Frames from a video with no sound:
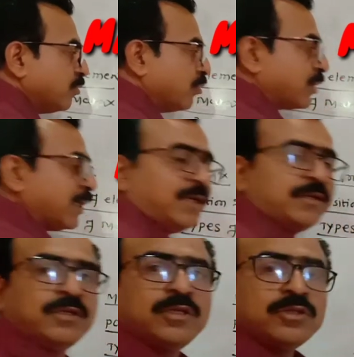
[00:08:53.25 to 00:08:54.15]

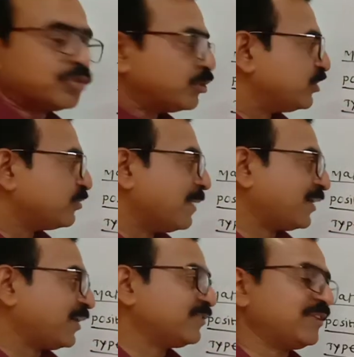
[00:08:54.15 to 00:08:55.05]
okay, so this
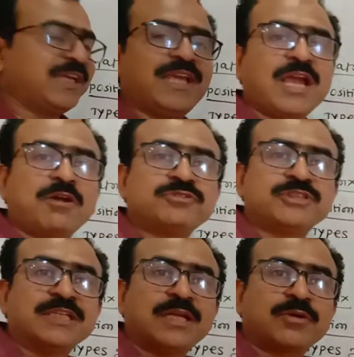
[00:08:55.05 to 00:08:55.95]
matrix A have
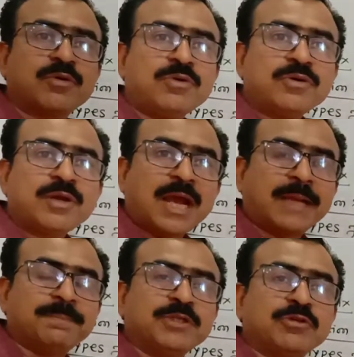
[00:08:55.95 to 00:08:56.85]
single row
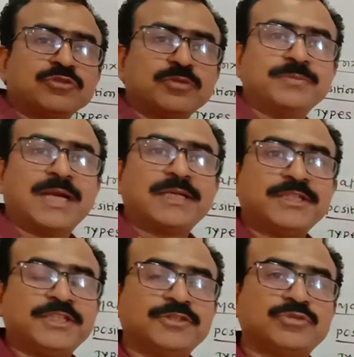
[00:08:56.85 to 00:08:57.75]
and because of
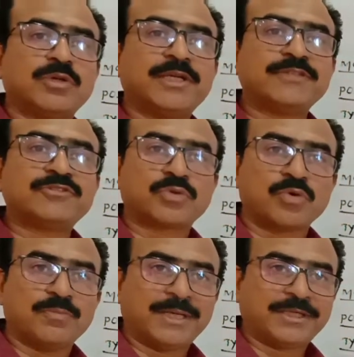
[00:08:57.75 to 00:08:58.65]
that it is called as
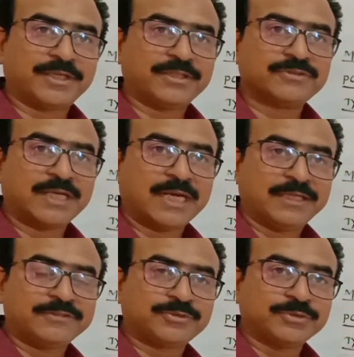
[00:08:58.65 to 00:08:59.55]
row matrix.
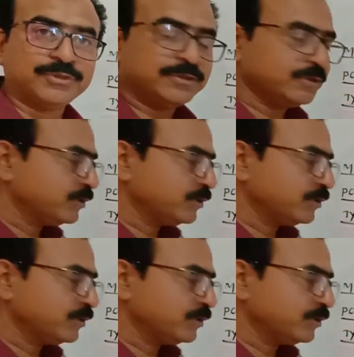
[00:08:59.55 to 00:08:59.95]
Understood?